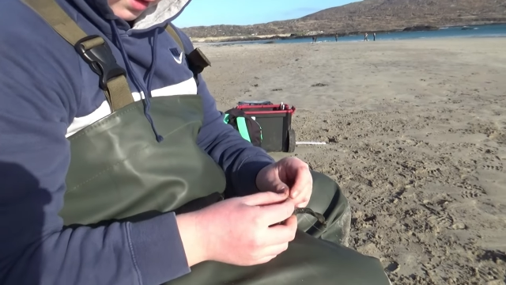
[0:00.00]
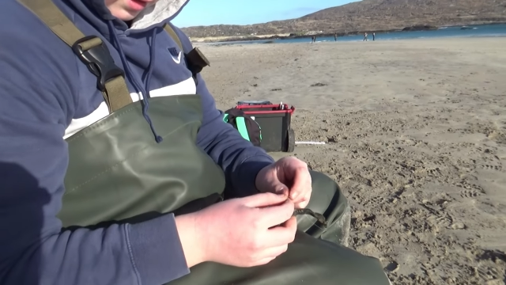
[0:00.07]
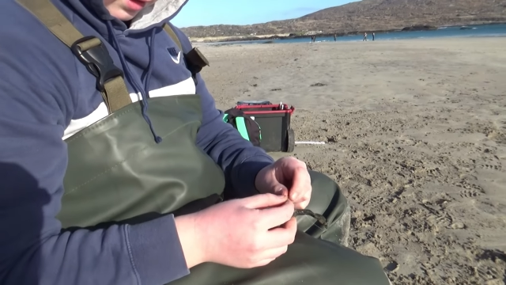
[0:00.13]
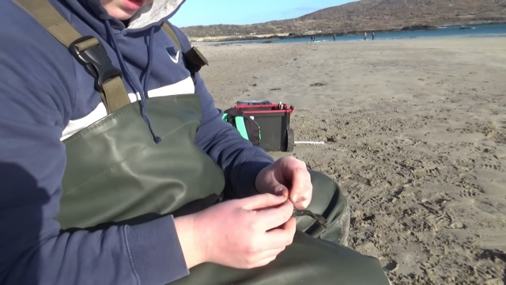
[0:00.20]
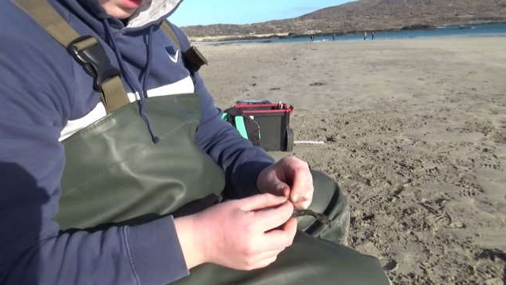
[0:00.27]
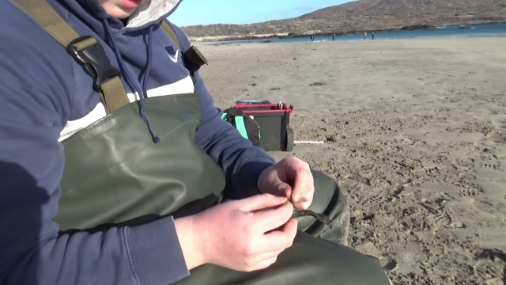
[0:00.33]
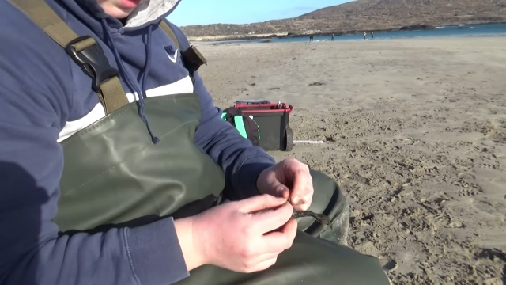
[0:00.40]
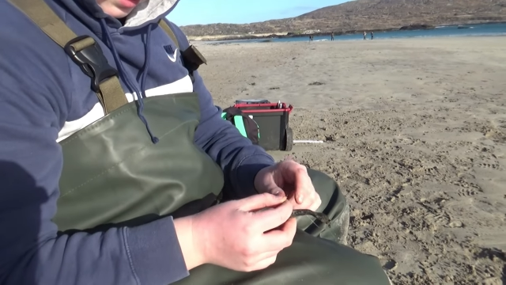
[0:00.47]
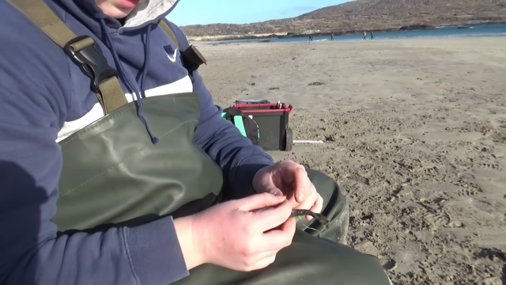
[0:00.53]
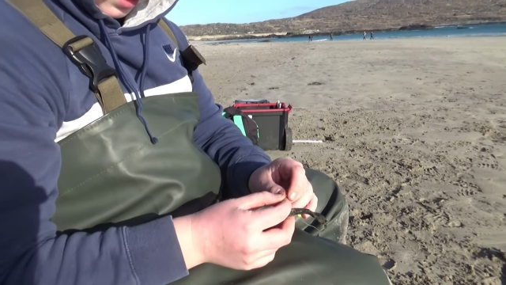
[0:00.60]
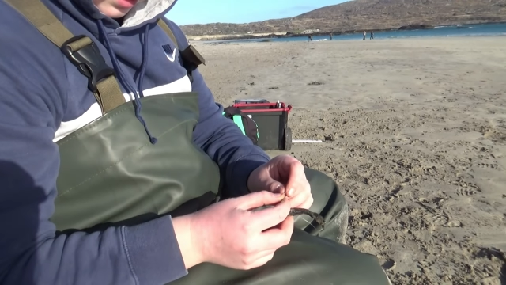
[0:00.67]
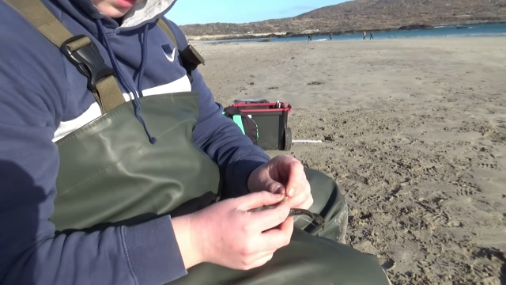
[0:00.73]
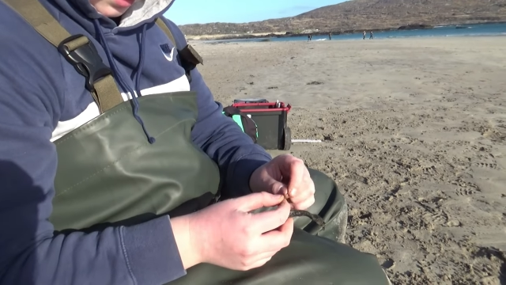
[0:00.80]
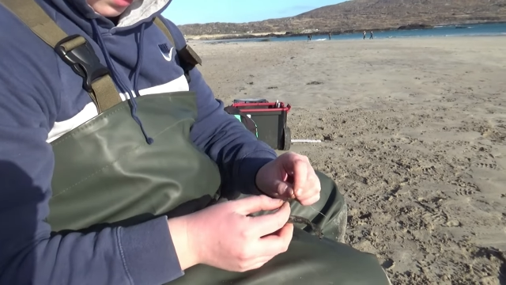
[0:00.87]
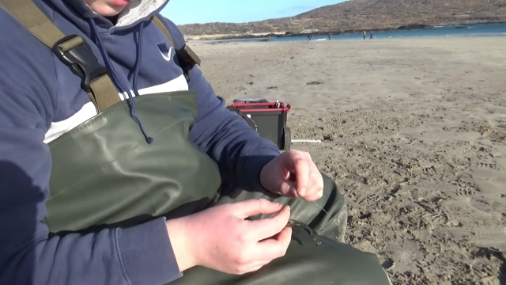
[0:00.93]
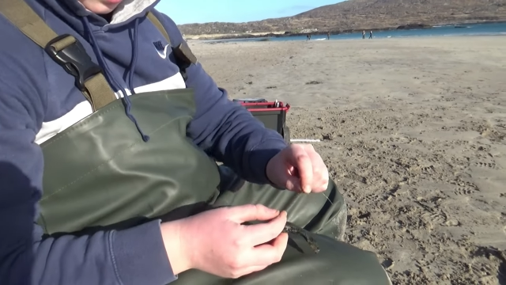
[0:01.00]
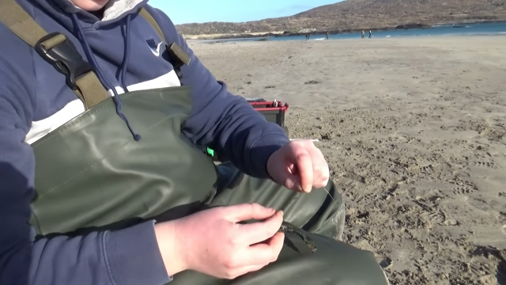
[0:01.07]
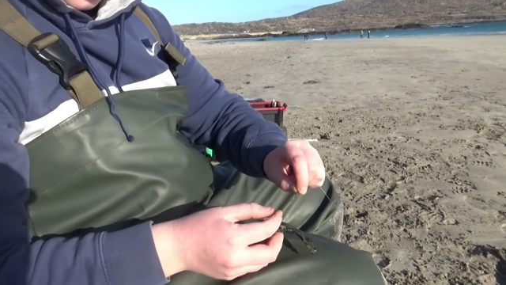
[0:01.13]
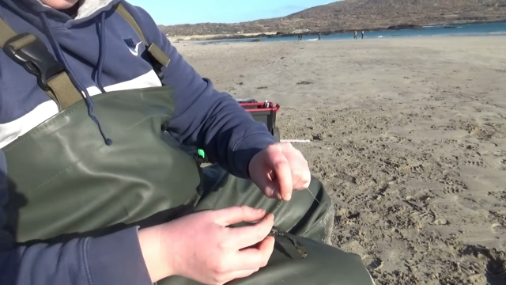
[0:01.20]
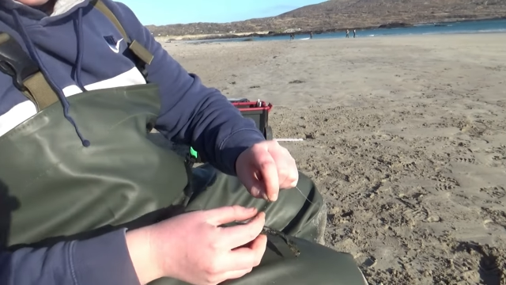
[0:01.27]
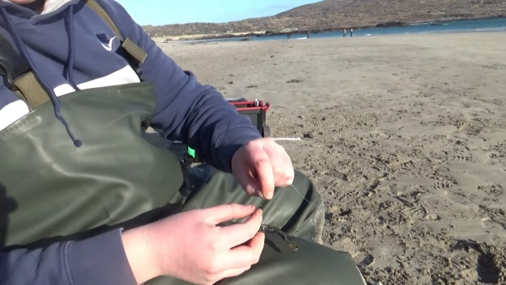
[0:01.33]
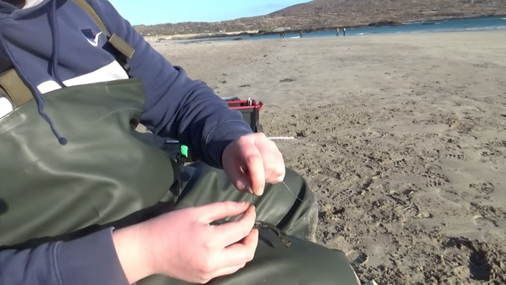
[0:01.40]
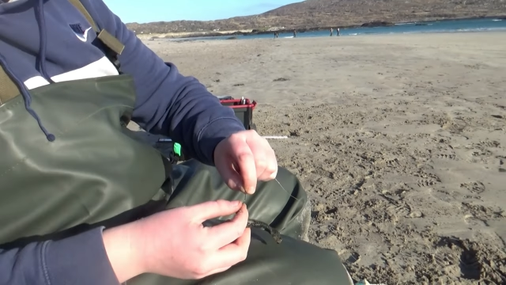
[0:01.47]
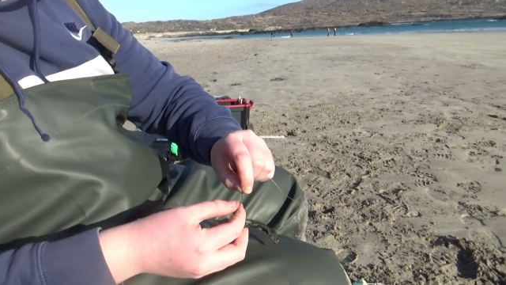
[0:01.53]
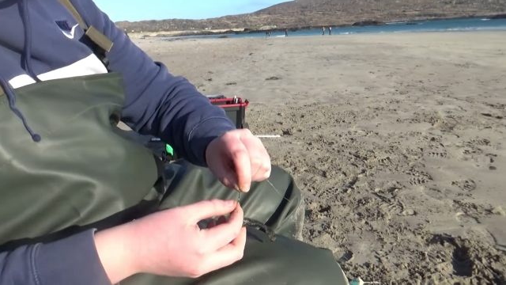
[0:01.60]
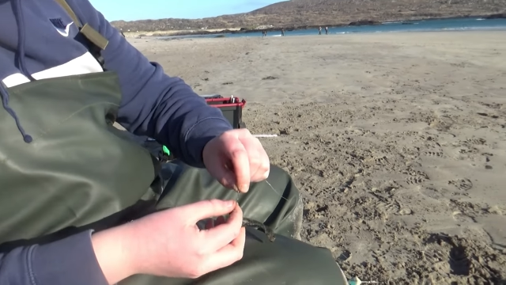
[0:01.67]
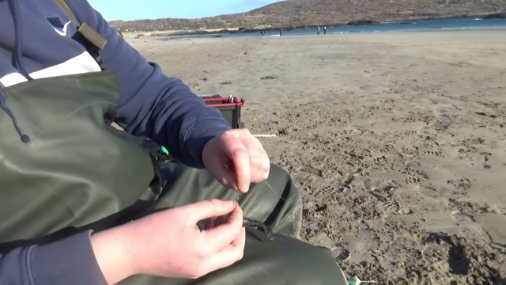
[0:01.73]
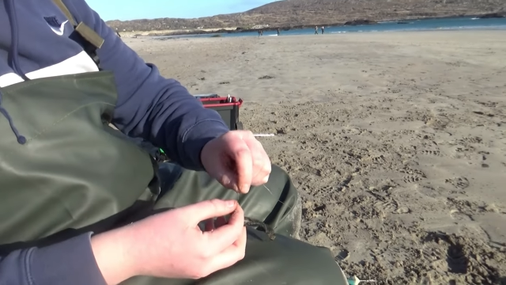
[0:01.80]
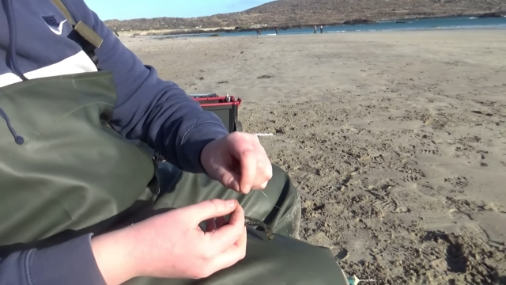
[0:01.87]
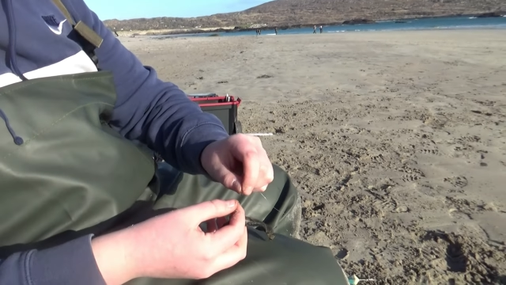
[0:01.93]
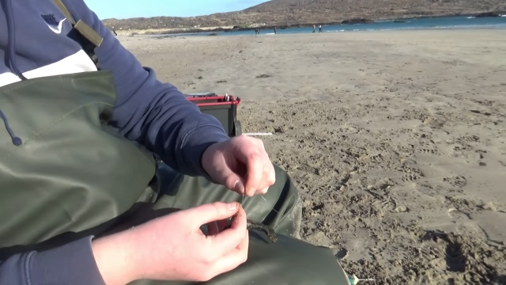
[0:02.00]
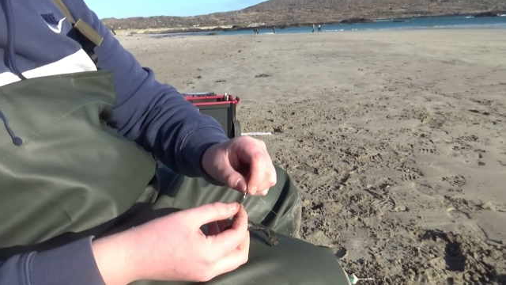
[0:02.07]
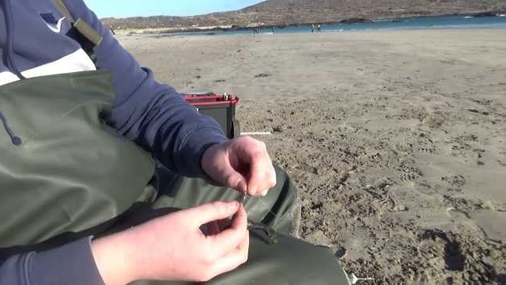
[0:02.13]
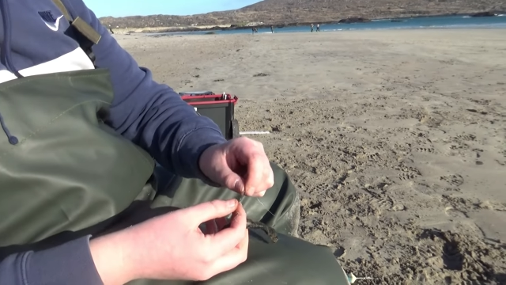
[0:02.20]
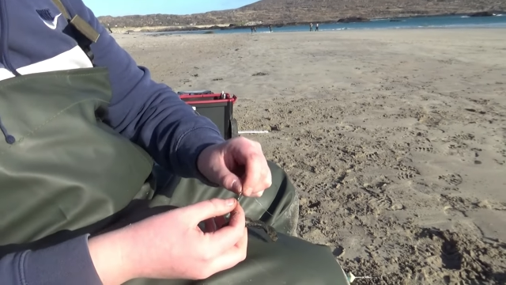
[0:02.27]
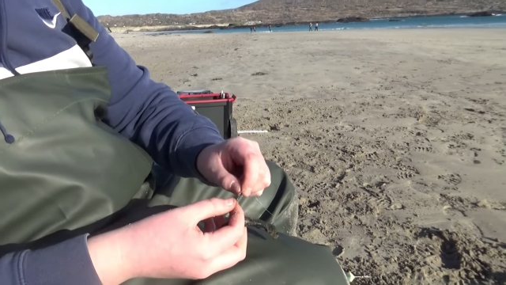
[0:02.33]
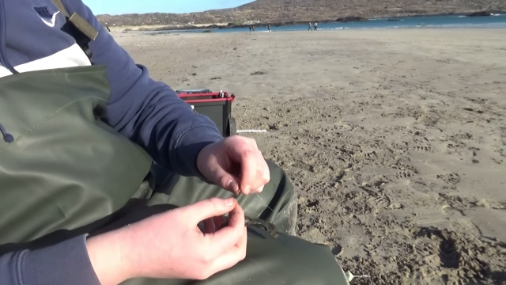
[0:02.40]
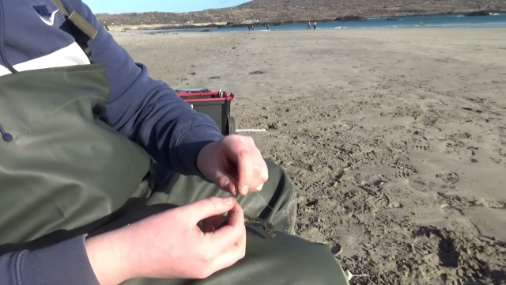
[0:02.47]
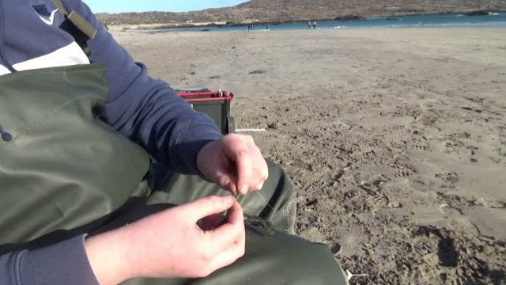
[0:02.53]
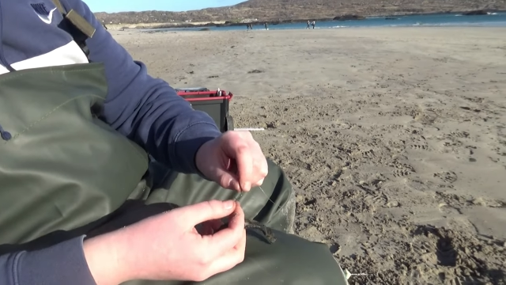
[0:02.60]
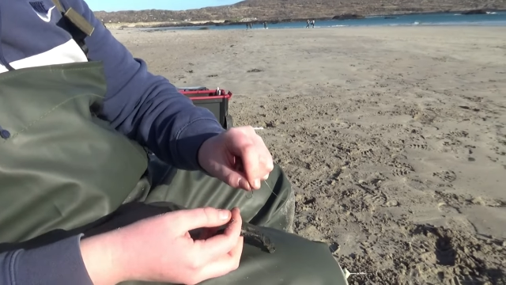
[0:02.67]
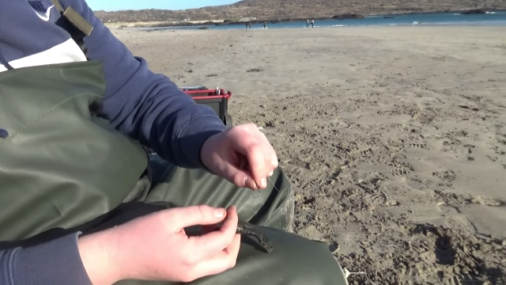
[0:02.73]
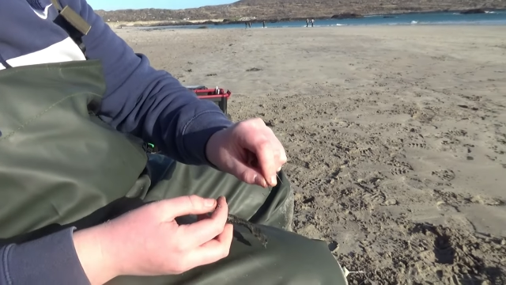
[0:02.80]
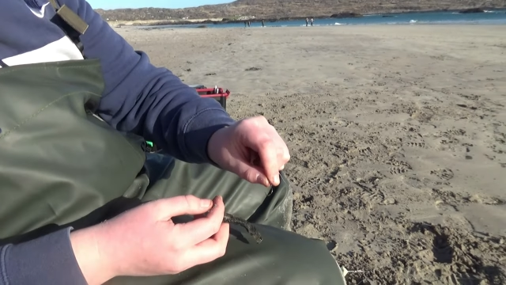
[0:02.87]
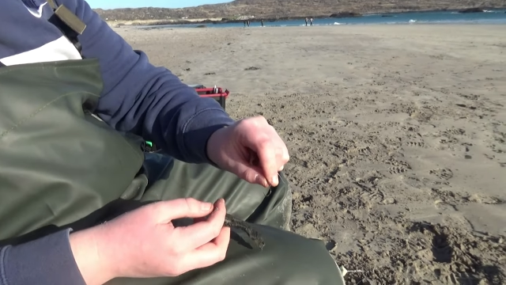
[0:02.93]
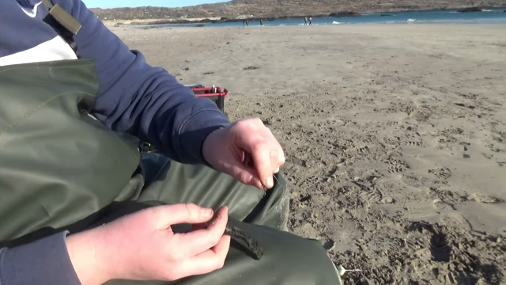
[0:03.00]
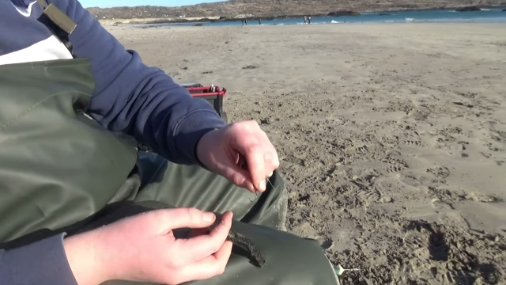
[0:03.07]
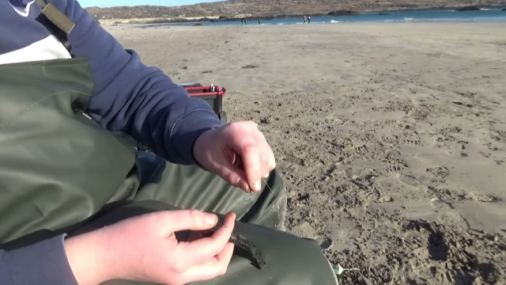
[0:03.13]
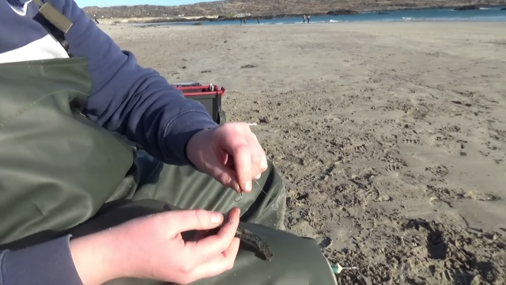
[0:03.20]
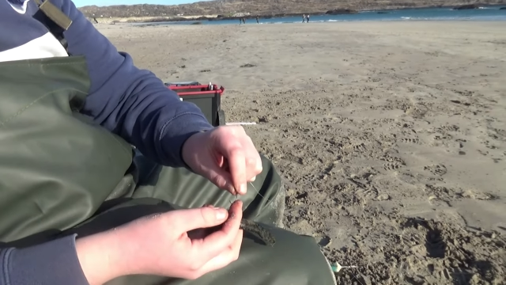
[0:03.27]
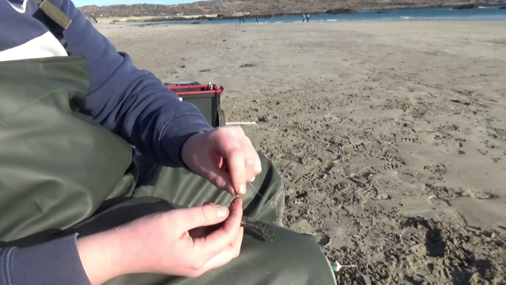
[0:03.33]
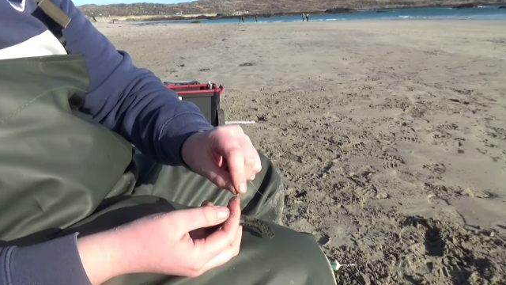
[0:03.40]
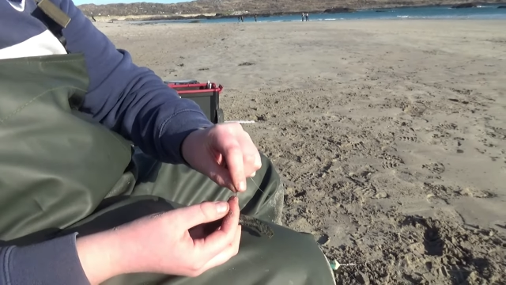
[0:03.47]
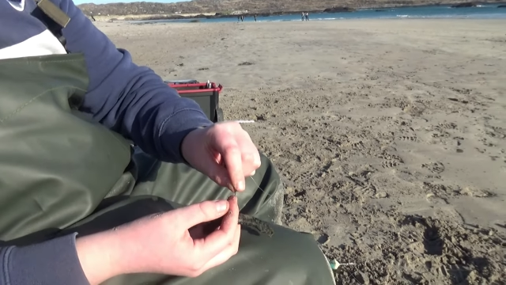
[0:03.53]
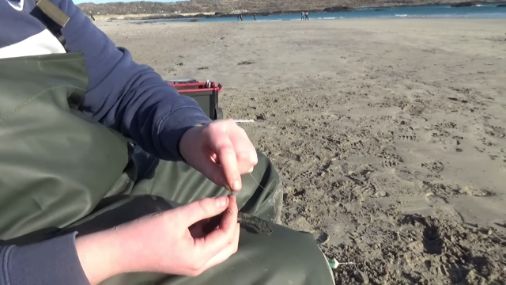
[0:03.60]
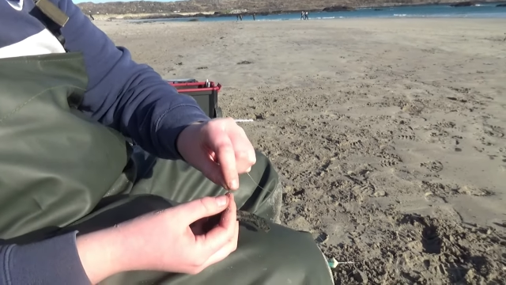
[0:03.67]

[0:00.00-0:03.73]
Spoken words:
[unreadable: no face in view]